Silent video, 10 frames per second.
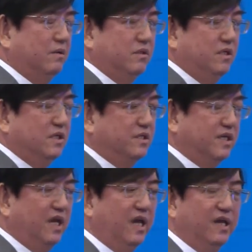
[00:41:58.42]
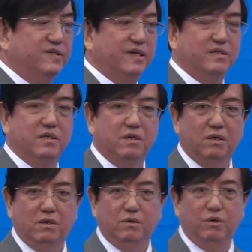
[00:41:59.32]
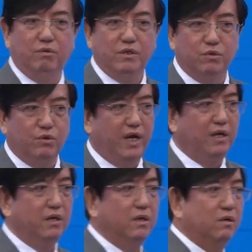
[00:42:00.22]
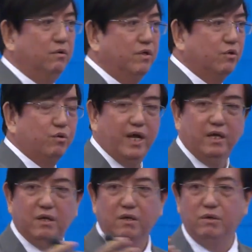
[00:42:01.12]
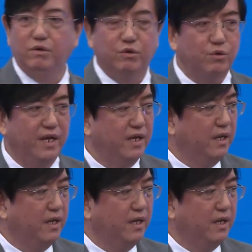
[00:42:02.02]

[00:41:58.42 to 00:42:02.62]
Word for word: This is skincare 6. Do you want to try? Do you want to try? Do you want to try?